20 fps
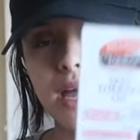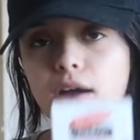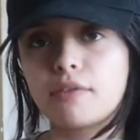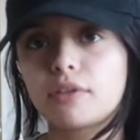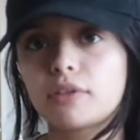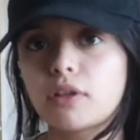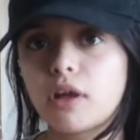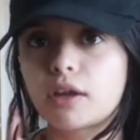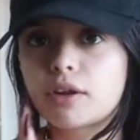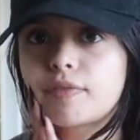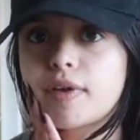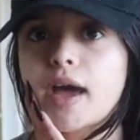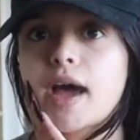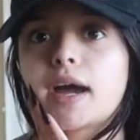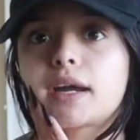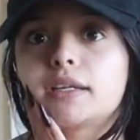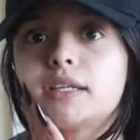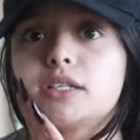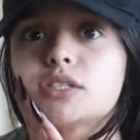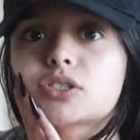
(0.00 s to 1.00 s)
have a lot of
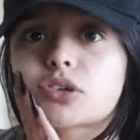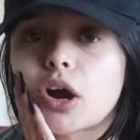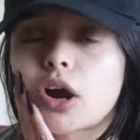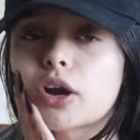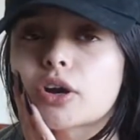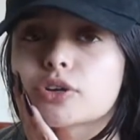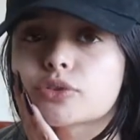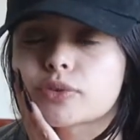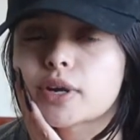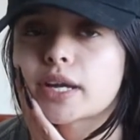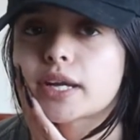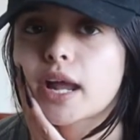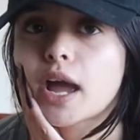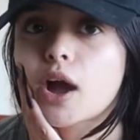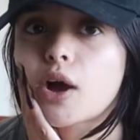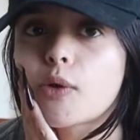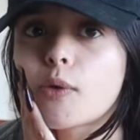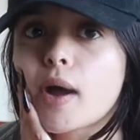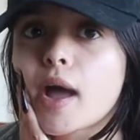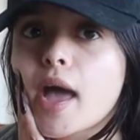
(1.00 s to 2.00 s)
acne scars right now.